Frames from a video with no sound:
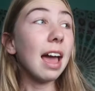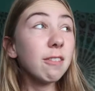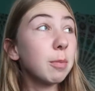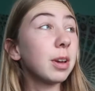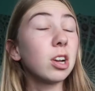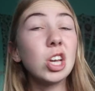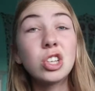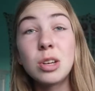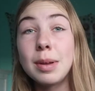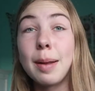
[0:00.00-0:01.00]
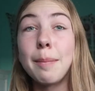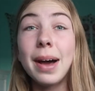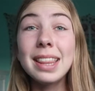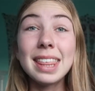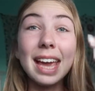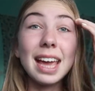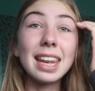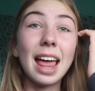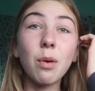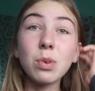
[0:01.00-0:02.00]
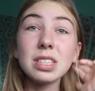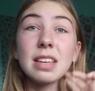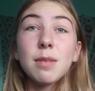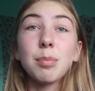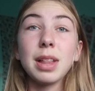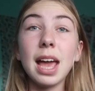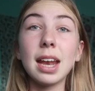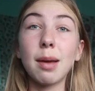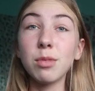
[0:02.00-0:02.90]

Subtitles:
I haven't been on YouTube in a month and that wasn't even planned.